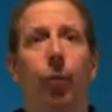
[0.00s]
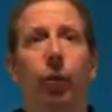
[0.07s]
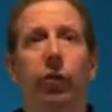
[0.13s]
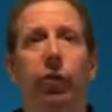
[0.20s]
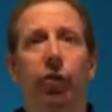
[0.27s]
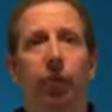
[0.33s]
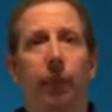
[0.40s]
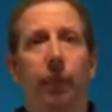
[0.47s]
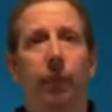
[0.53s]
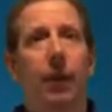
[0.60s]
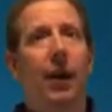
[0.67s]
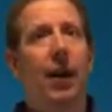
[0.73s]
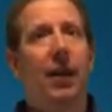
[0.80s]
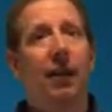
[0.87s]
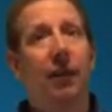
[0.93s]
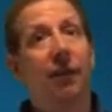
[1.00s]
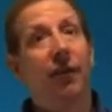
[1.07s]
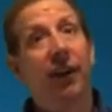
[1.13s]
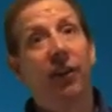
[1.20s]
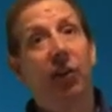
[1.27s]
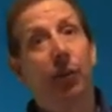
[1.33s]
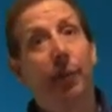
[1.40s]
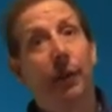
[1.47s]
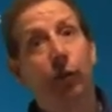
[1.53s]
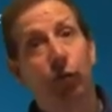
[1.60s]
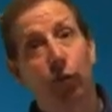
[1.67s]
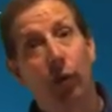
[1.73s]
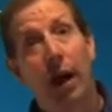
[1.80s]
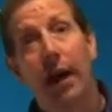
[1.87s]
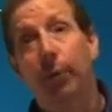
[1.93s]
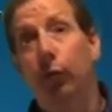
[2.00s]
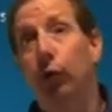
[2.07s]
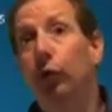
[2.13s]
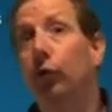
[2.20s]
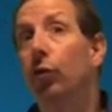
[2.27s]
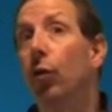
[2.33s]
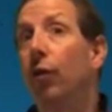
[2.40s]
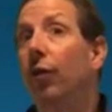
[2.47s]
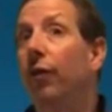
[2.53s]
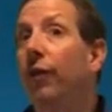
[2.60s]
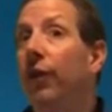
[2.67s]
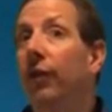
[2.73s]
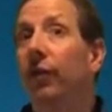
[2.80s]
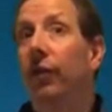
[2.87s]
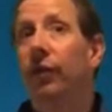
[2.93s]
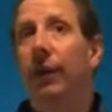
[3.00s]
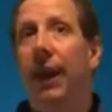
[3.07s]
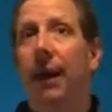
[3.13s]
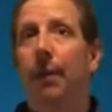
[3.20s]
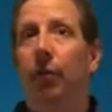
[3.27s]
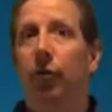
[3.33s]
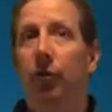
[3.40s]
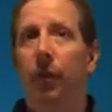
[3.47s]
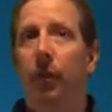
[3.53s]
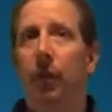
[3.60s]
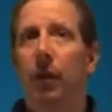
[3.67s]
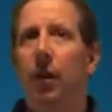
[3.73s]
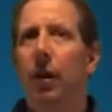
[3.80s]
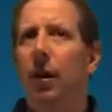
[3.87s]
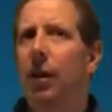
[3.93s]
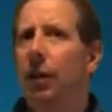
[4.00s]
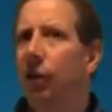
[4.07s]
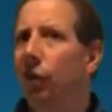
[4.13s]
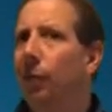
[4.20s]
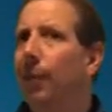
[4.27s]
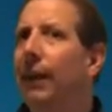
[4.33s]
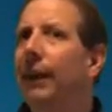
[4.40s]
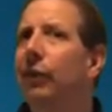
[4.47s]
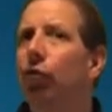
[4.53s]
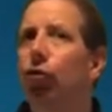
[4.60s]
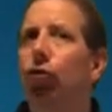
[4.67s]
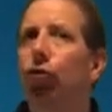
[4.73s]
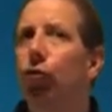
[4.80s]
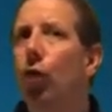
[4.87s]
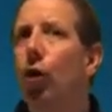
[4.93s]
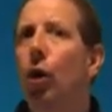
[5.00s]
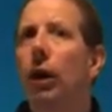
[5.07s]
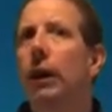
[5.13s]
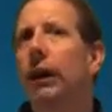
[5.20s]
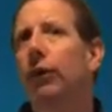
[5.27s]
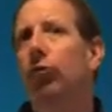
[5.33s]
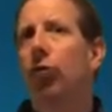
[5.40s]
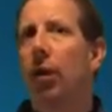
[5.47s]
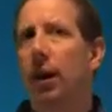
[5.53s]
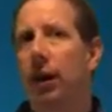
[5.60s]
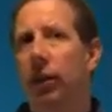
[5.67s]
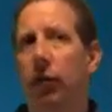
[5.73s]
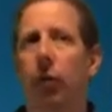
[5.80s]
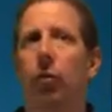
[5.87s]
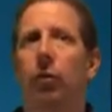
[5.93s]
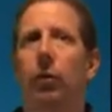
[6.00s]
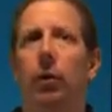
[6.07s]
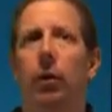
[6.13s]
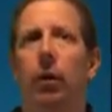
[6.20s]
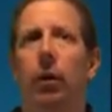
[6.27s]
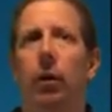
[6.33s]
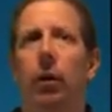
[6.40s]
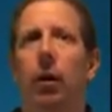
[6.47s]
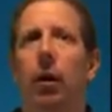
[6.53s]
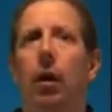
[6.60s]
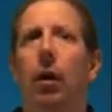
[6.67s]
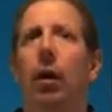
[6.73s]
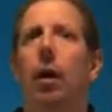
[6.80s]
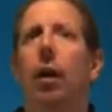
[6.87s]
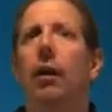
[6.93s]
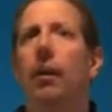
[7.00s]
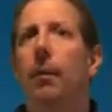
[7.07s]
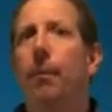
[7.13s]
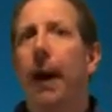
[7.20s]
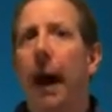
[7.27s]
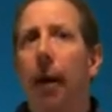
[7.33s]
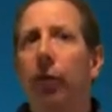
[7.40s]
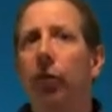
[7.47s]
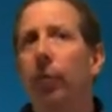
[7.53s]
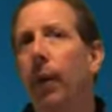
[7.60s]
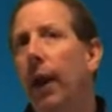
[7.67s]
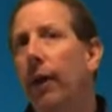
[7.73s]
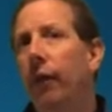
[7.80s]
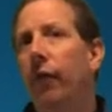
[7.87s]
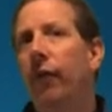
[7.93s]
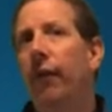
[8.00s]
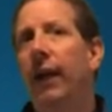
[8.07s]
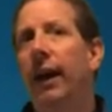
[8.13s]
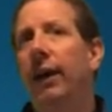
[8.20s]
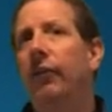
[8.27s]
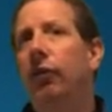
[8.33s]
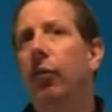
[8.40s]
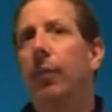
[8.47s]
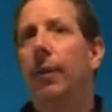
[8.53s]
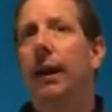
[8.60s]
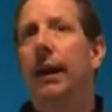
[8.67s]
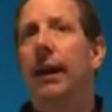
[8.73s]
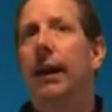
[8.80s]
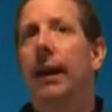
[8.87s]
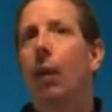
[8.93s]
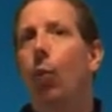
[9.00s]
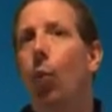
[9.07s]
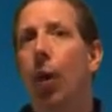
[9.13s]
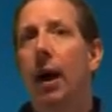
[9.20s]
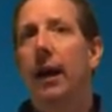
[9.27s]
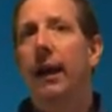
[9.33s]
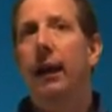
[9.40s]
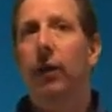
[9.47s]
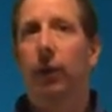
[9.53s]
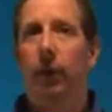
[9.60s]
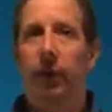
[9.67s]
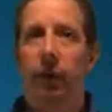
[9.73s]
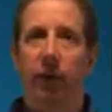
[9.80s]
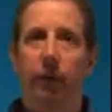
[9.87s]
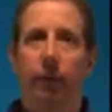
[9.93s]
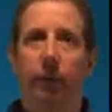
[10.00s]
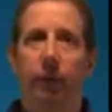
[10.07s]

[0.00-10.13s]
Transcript: moisture. The device has been dropped, or you notice physical damage. You smell a strong electronics odor. The power supply or fans are making a whining noise.